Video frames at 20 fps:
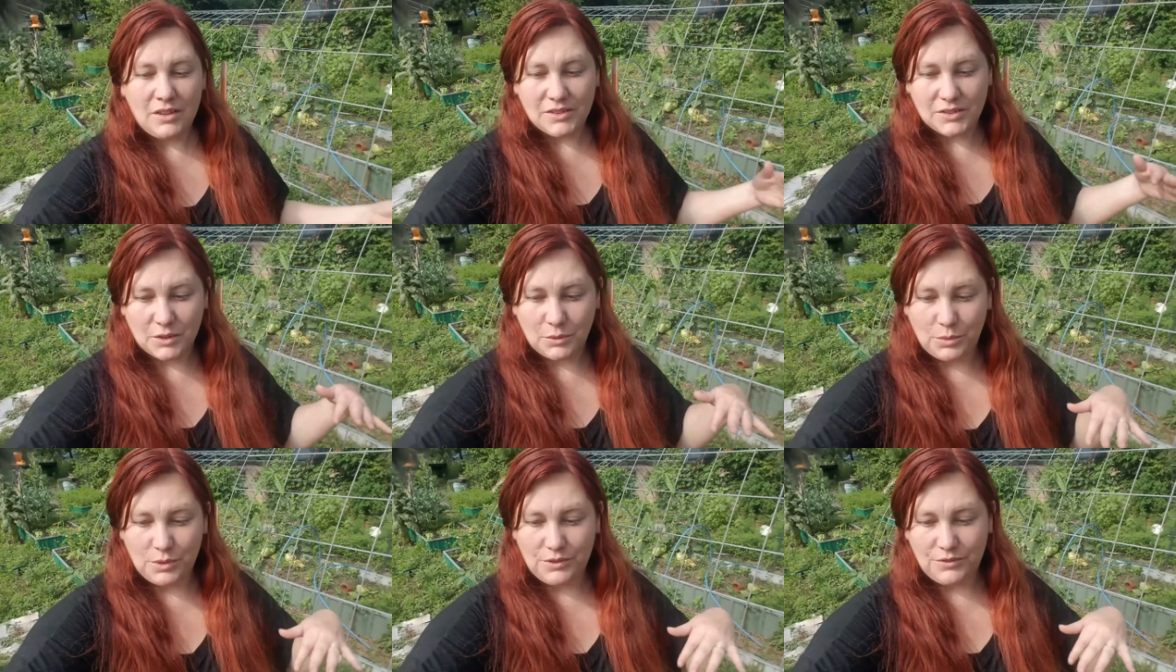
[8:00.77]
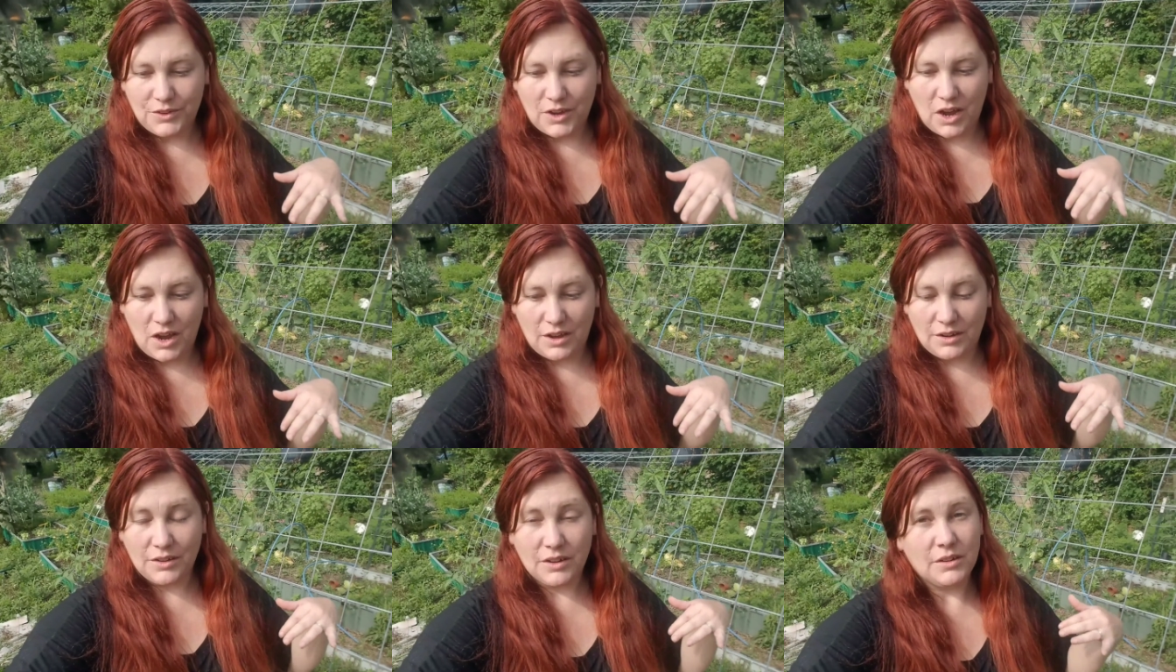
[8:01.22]
So we've
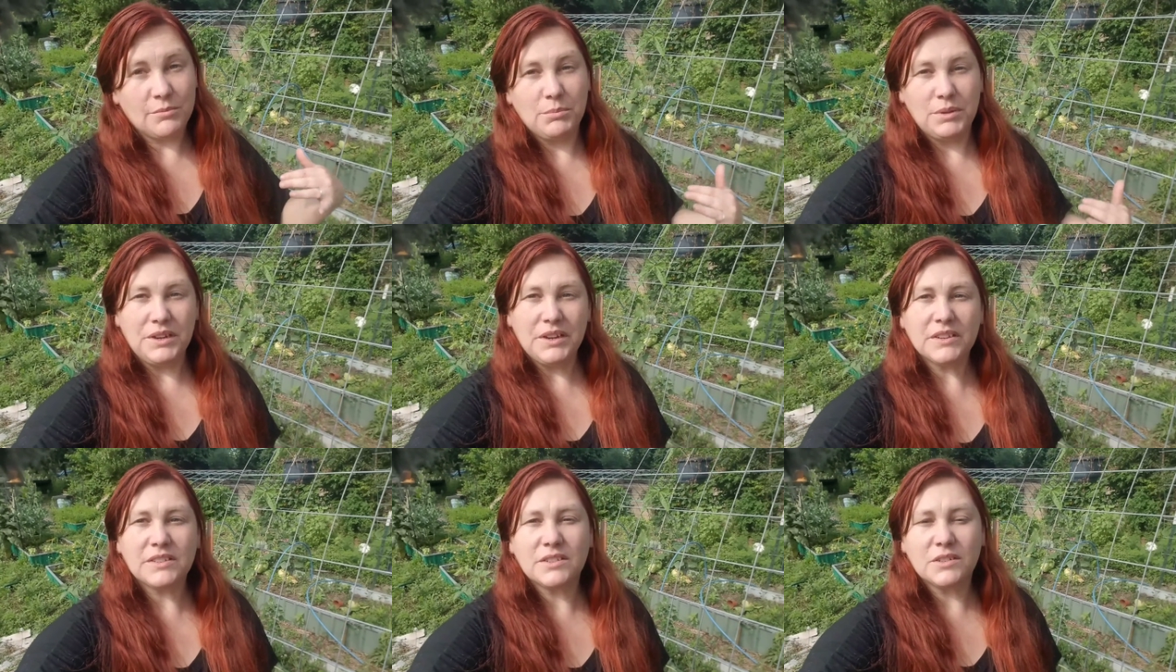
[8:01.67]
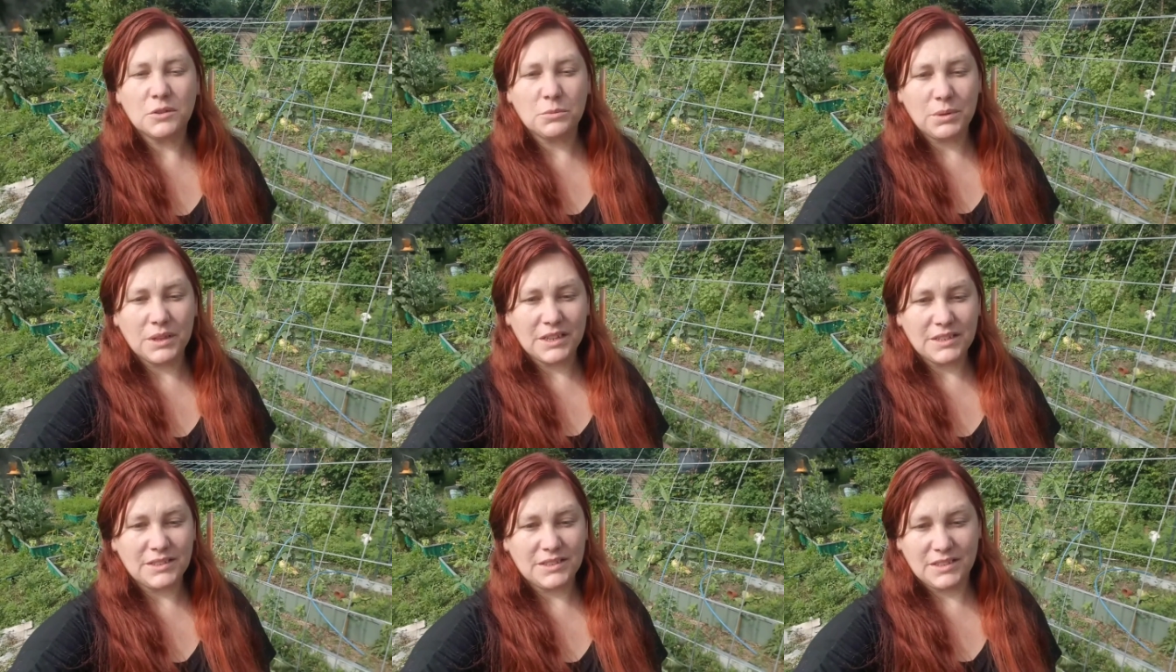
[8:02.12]
got medicinal
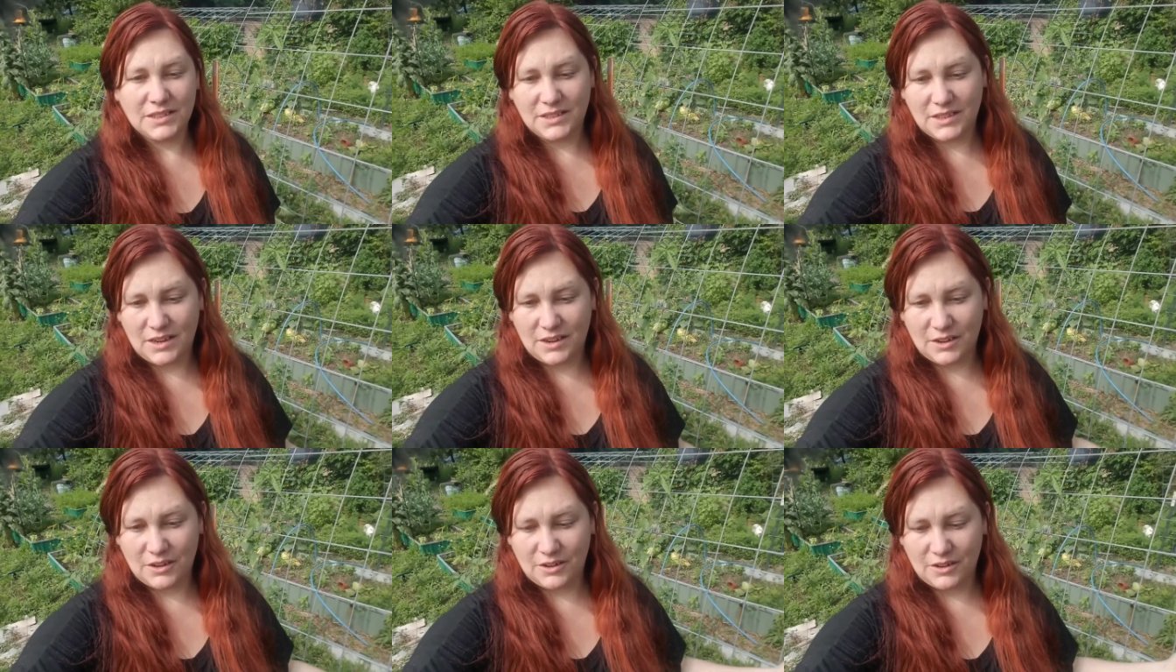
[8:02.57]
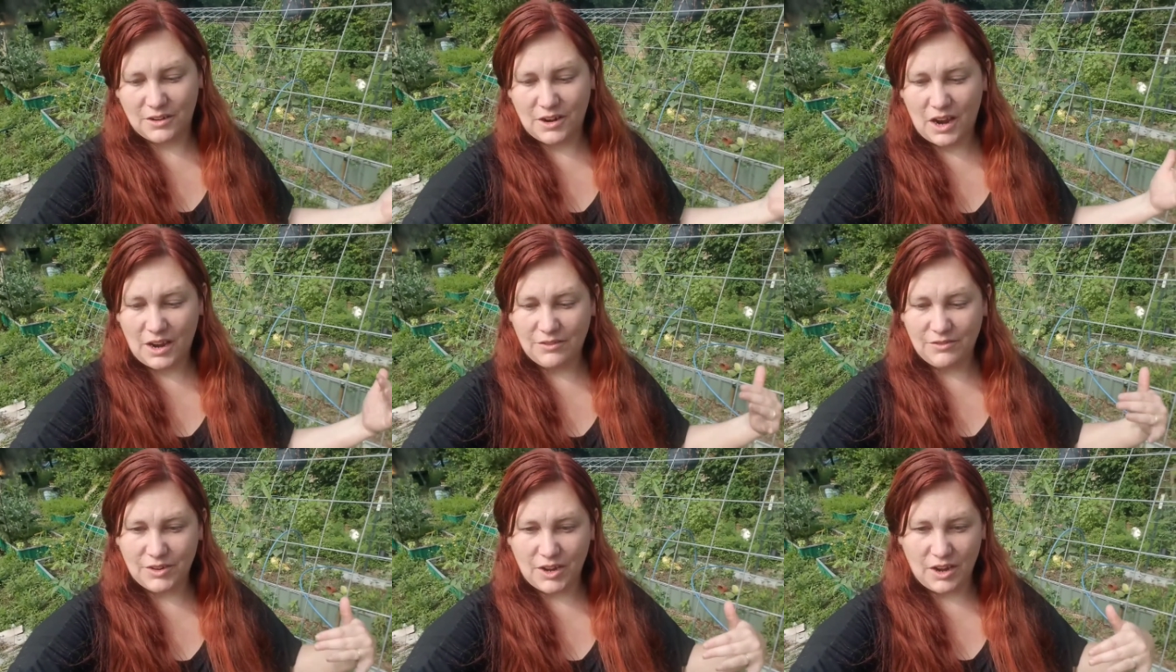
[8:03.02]
plants in there,
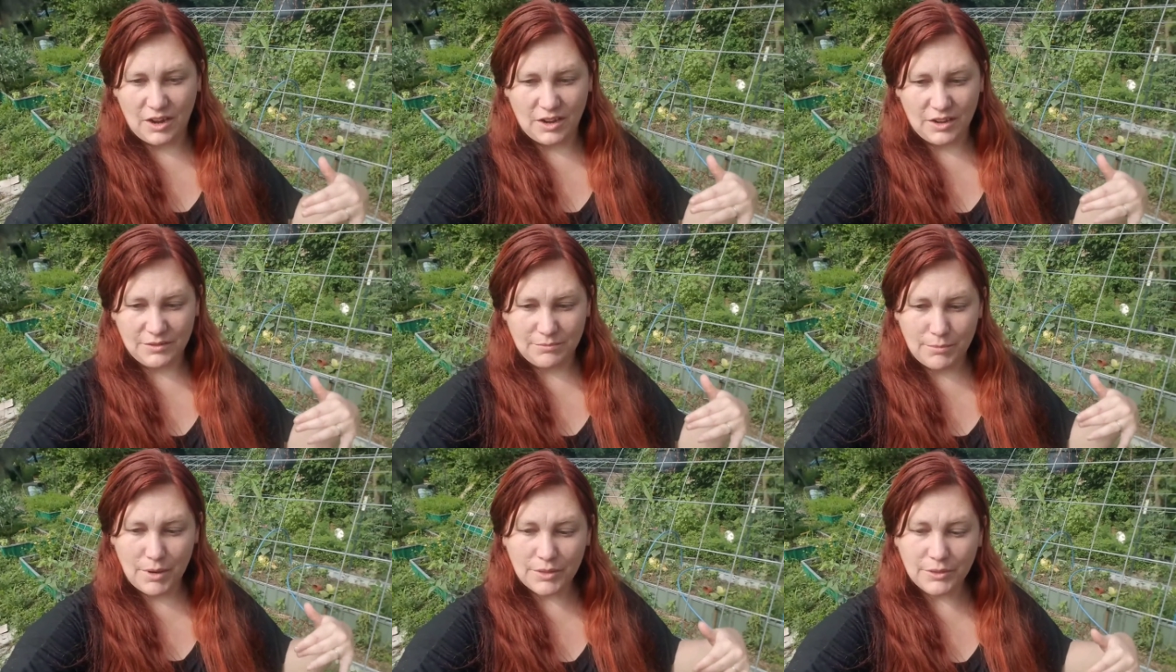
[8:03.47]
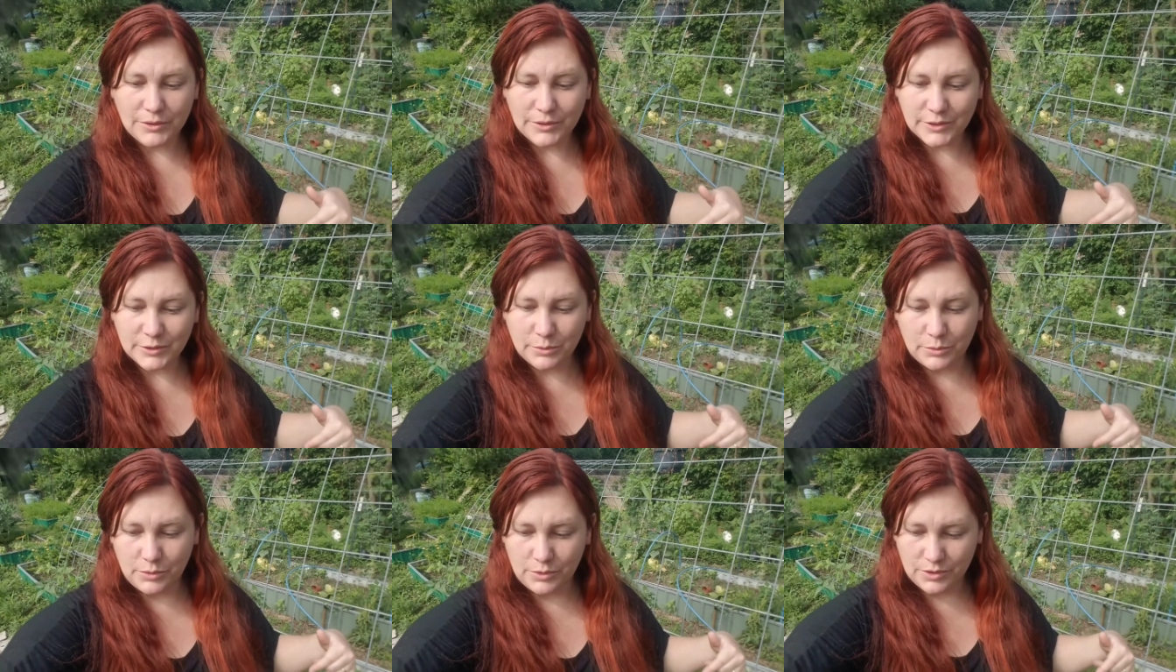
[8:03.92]
I've got
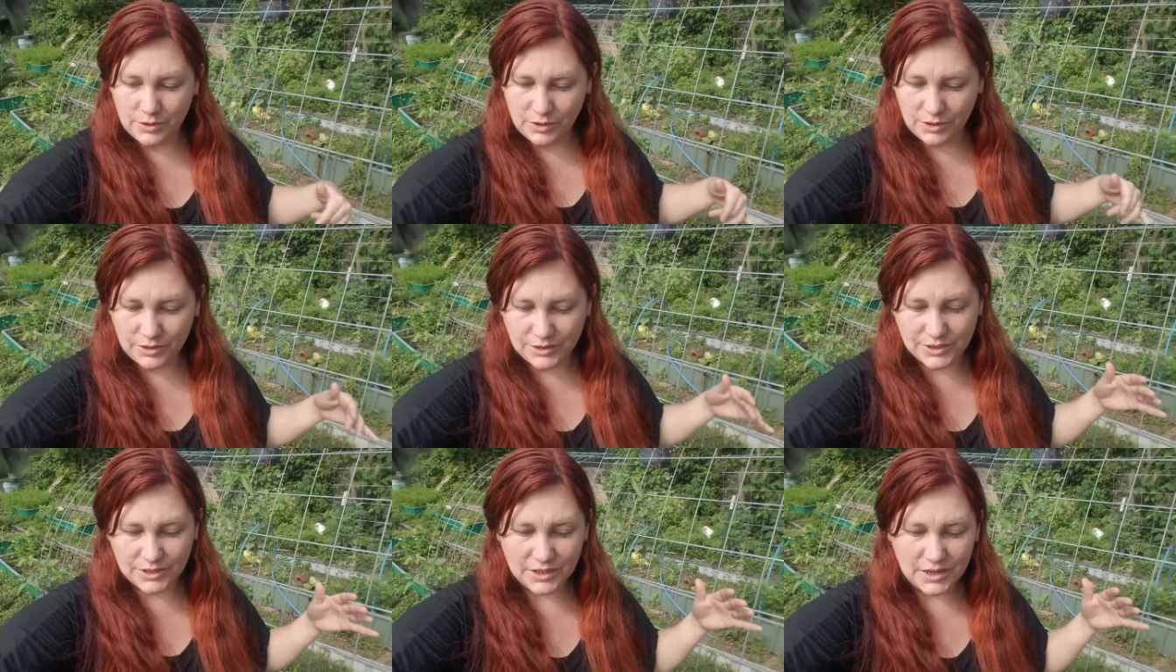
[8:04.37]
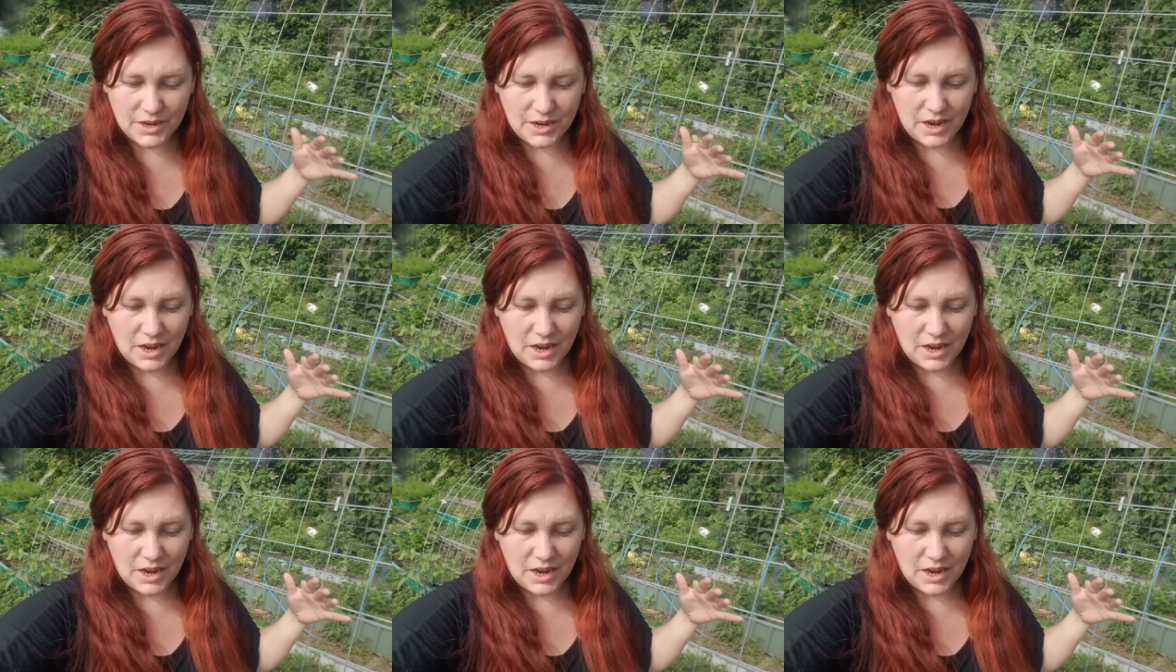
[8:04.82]
mother's wort,